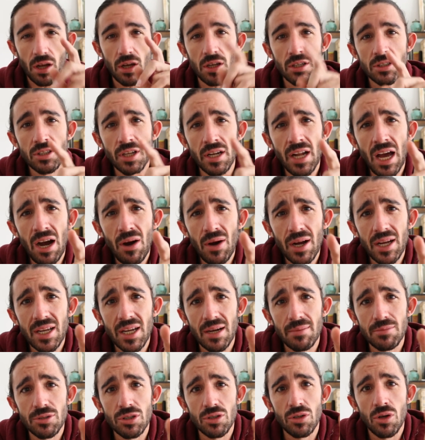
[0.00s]
So now I
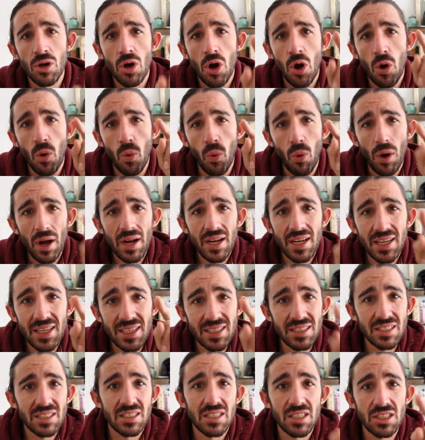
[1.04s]
come to, what
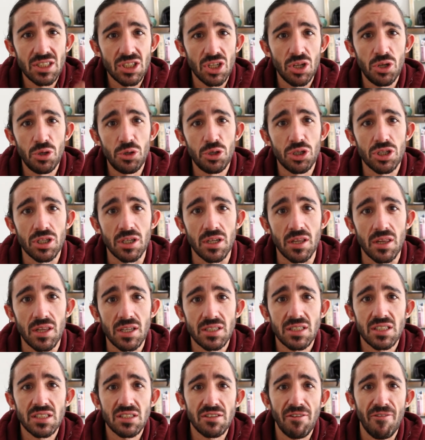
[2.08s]
is the solution?
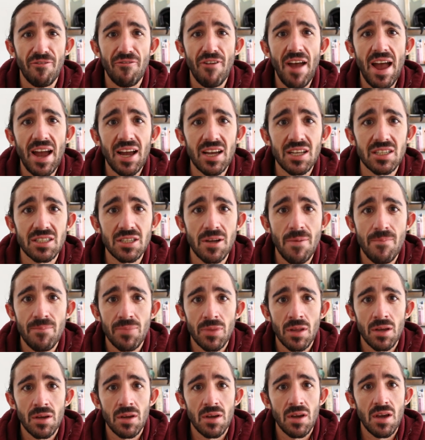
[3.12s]
This is a fact
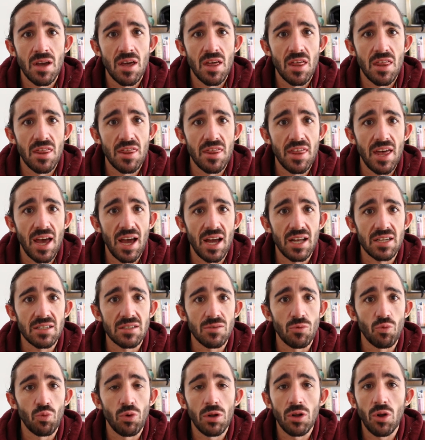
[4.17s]

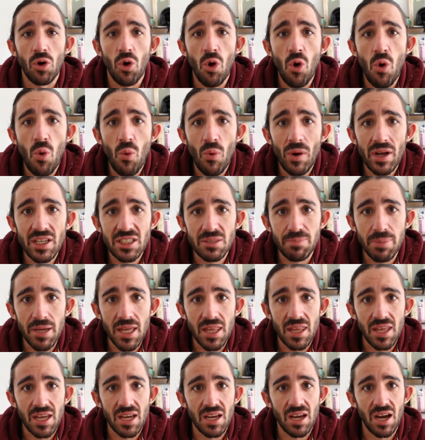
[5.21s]
that will always be
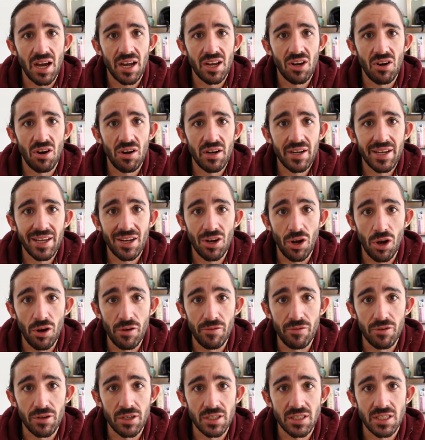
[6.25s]
there. I can't get
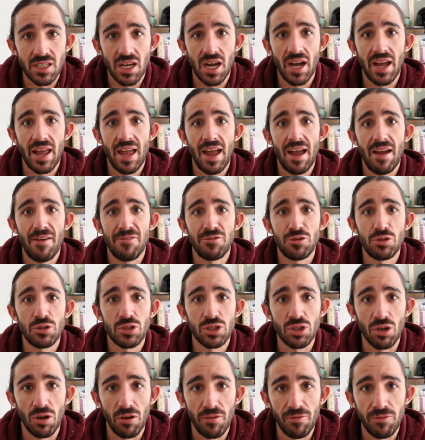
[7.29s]
over it. I have to
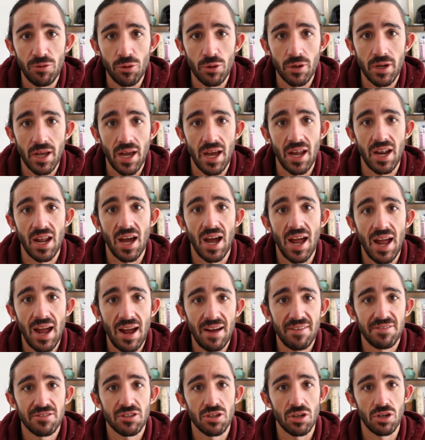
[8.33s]
solve for it, and I
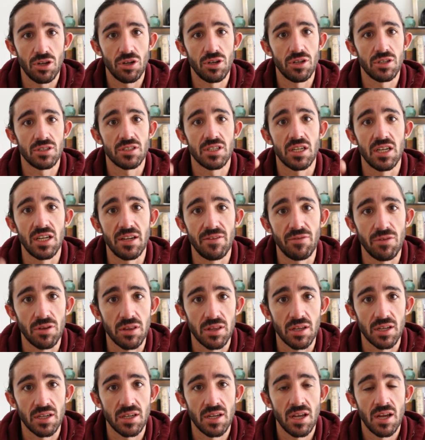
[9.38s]
have to learn to live with
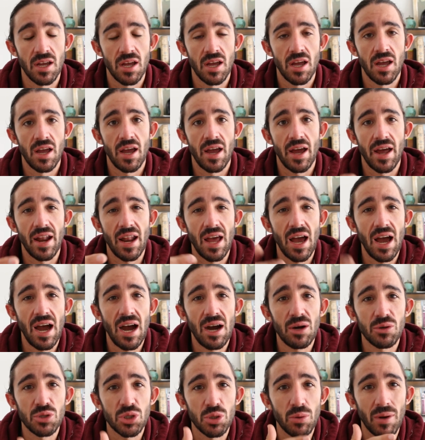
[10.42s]
it. And
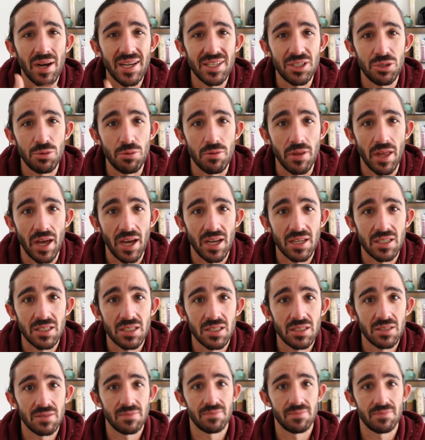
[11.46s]
how do I do that?